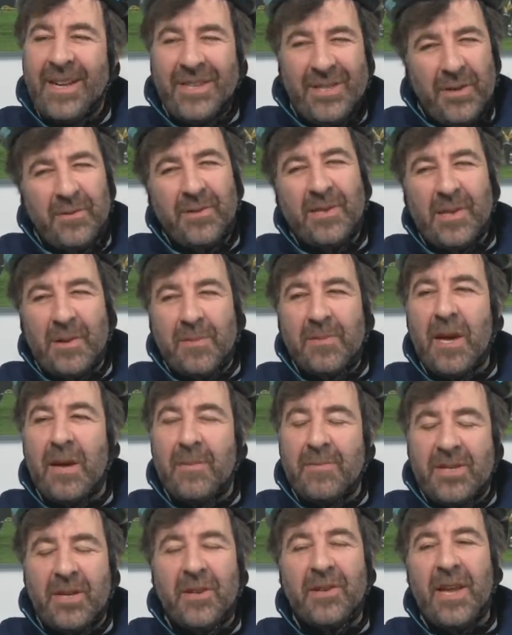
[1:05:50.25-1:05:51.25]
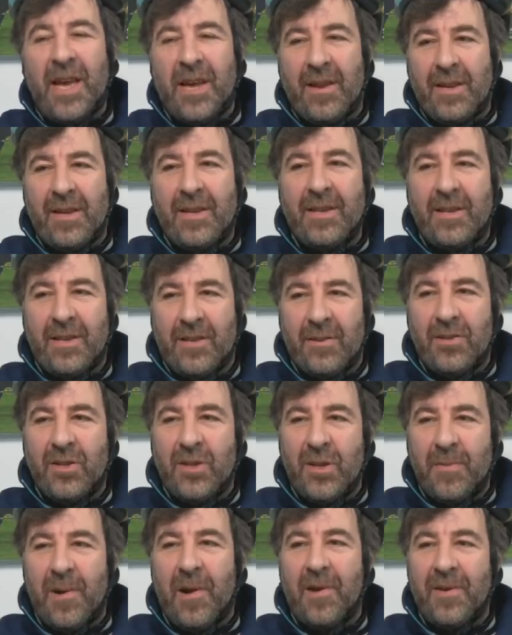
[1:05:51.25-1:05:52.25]
Joe, sometimes you go down a
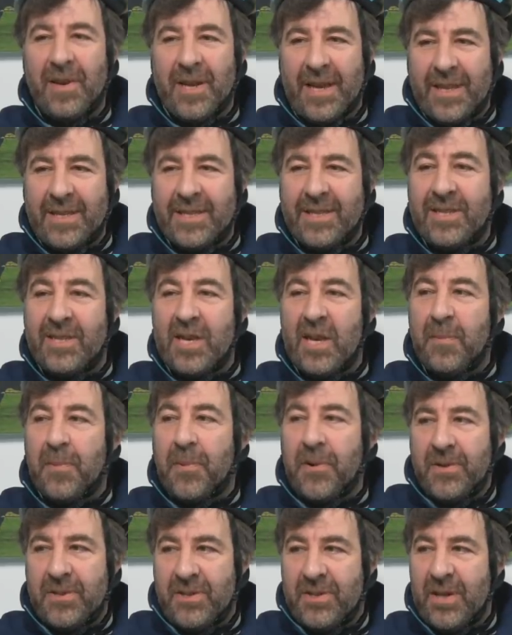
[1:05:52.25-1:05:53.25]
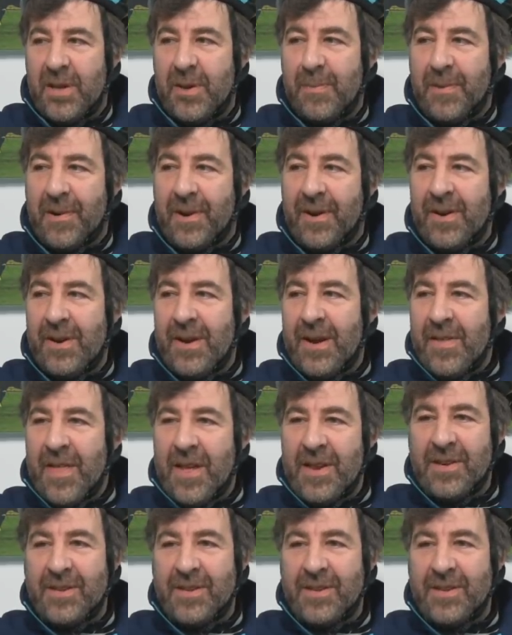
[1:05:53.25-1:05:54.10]
YouTube hole and it gets deeper and deeper, yeah.